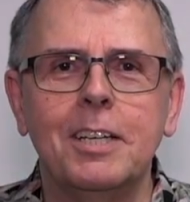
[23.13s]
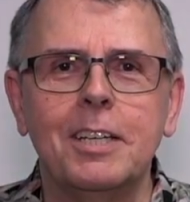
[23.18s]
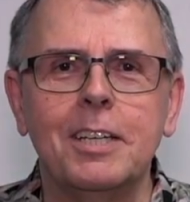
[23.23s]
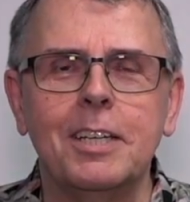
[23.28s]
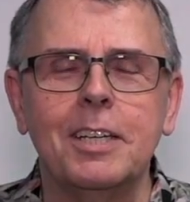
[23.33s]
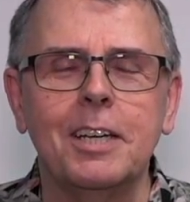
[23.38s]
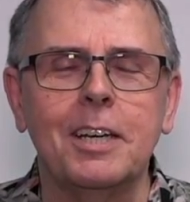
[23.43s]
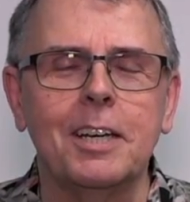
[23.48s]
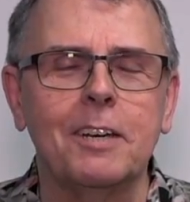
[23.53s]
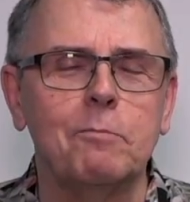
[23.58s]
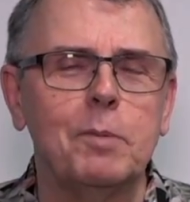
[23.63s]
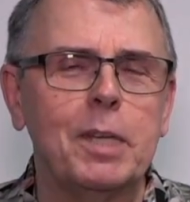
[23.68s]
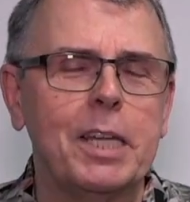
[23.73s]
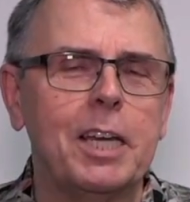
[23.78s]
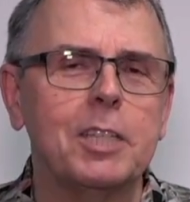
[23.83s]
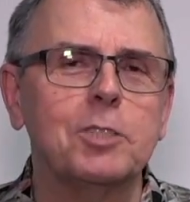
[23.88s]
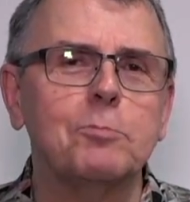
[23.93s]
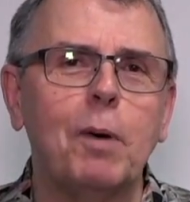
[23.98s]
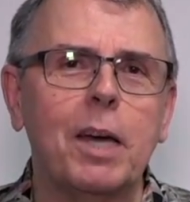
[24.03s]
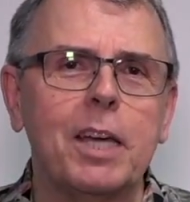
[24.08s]
I've been
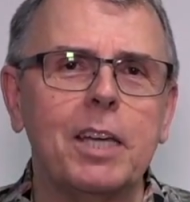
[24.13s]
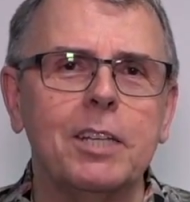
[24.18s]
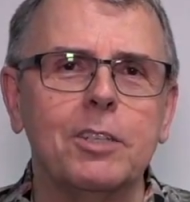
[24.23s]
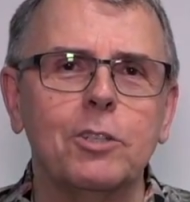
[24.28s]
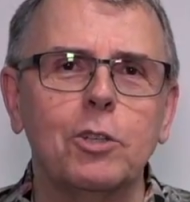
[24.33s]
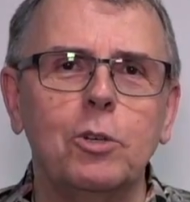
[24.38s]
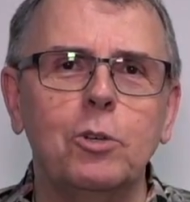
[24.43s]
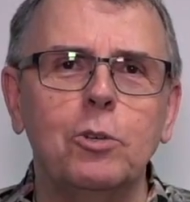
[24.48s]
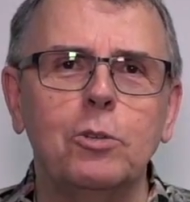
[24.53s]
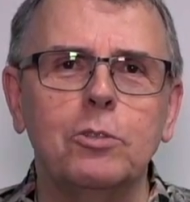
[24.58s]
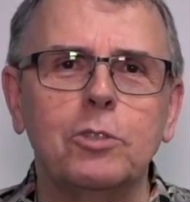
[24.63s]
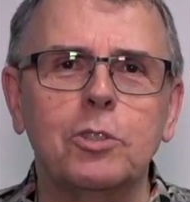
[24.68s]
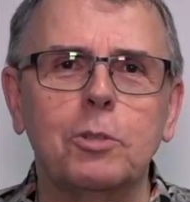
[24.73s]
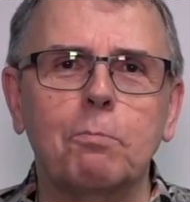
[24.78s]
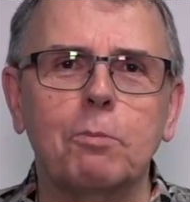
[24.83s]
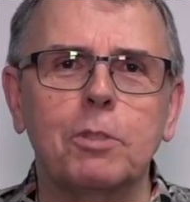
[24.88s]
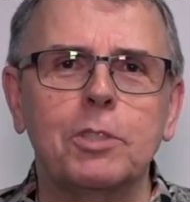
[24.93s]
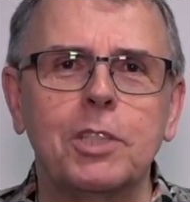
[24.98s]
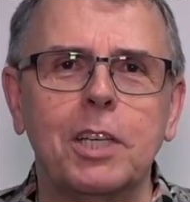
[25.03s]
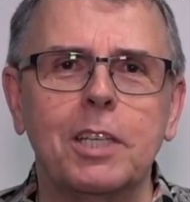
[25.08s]
asked by Indahun to
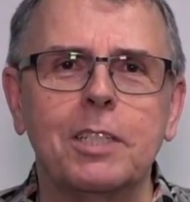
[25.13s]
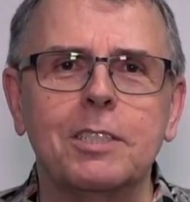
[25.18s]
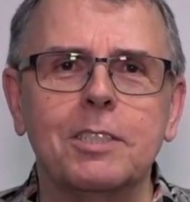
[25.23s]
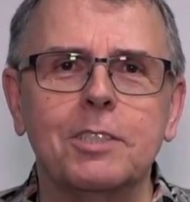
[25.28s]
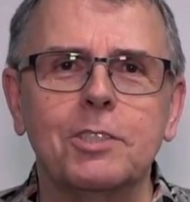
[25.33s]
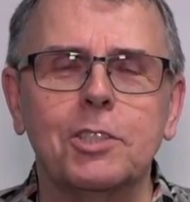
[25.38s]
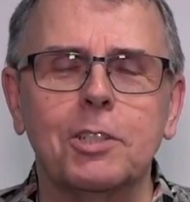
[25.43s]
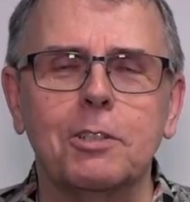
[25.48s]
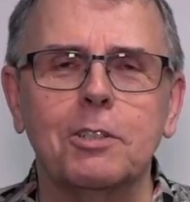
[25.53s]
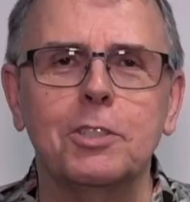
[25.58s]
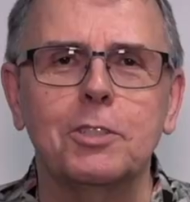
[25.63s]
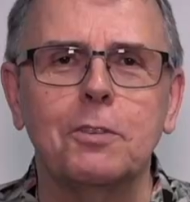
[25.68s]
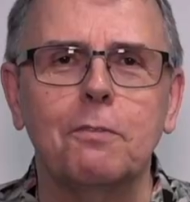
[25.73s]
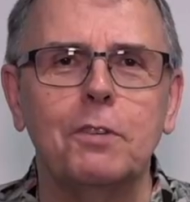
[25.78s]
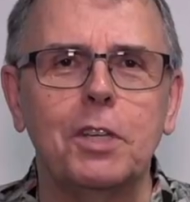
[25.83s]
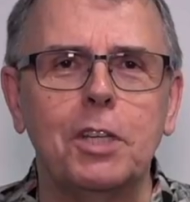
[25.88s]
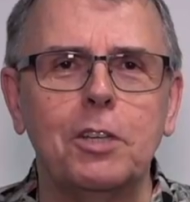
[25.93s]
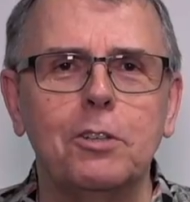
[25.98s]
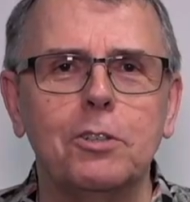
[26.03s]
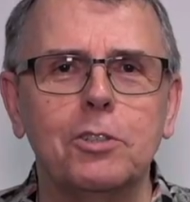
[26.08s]
present a series of
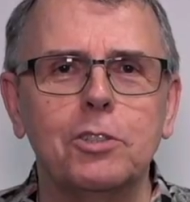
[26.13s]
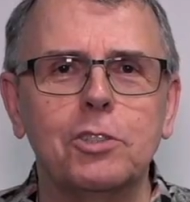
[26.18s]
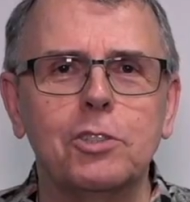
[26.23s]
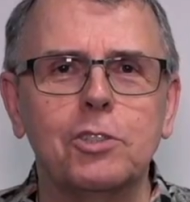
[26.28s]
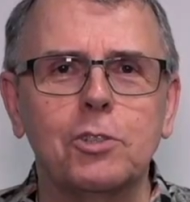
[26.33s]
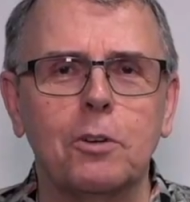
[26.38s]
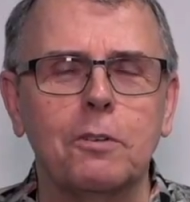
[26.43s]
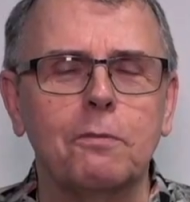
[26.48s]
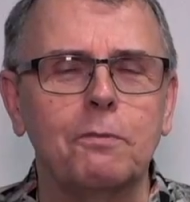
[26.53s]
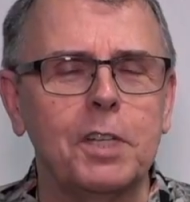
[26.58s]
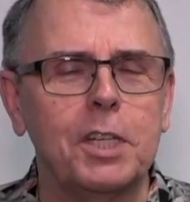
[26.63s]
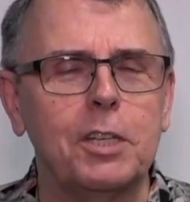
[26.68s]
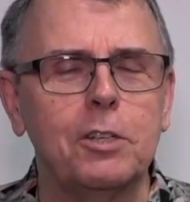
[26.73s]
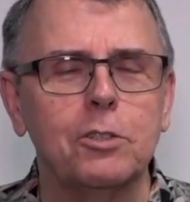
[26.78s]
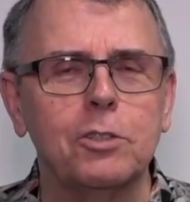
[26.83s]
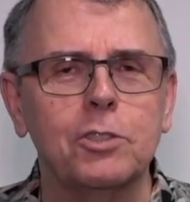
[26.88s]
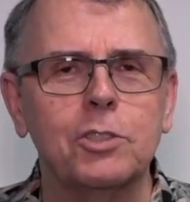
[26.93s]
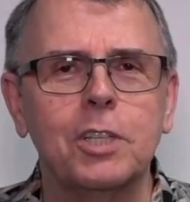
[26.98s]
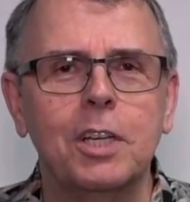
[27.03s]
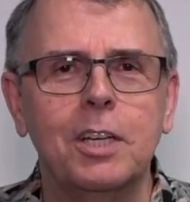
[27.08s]
videos, short
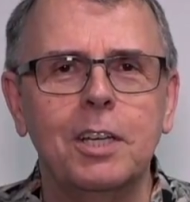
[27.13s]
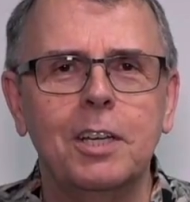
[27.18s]
videos,